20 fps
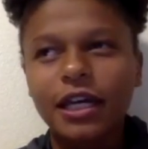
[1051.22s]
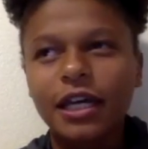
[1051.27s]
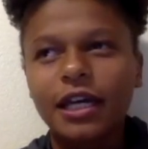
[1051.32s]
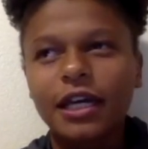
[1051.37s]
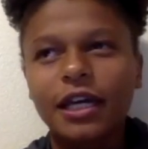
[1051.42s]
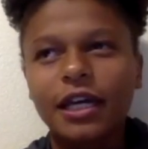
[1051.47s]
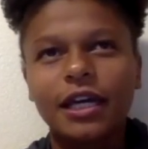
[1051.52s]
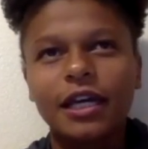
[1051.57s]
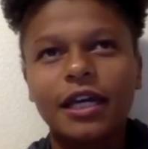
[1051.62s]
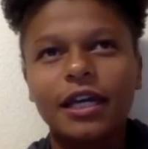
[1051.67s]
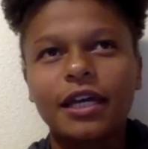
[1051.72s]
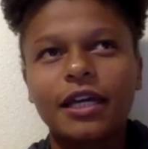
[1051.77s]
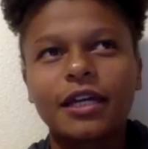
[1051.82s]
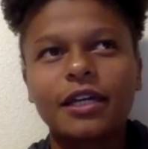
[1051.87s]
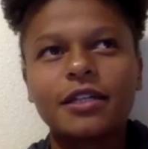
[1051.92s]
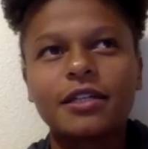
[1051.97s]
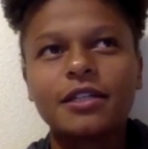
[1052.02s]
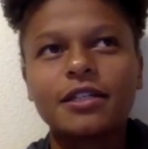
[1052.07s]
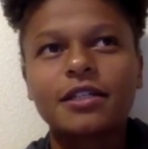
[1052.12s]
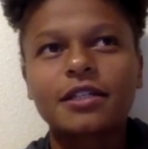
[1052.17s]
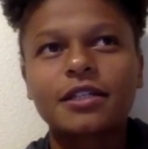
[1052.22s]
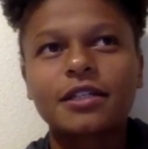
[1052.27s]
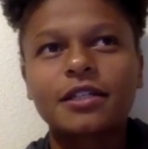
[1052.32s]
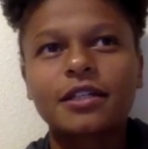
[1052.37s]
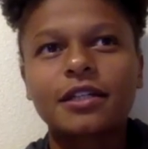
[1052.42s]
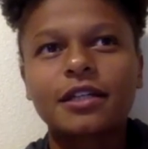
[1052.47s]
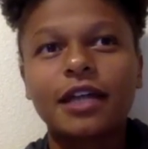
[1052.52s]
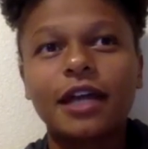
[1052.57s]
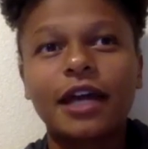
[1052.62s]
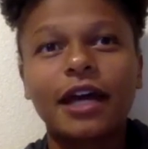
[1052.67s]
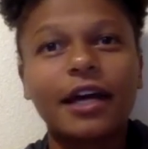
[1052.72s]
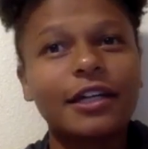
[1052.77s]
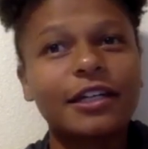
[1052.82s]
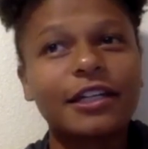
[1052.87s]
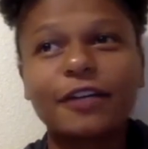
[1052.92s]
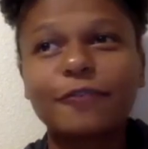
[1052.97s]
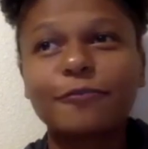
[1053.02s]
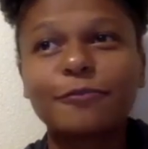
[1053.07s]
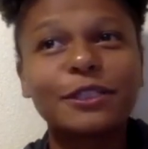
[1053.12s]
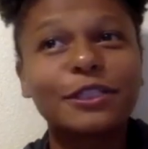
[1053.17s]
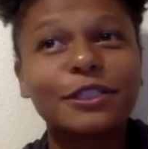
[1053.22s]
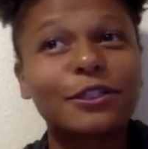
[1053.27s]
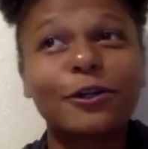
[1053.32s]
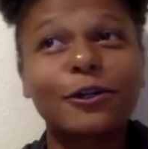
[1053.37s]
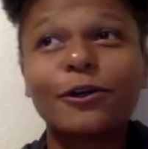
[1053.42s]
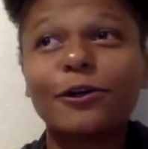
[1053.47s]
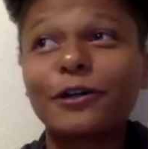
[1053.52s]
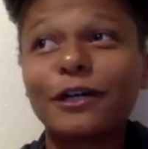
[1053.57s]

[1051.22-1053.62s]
And yeah, he gave me a call.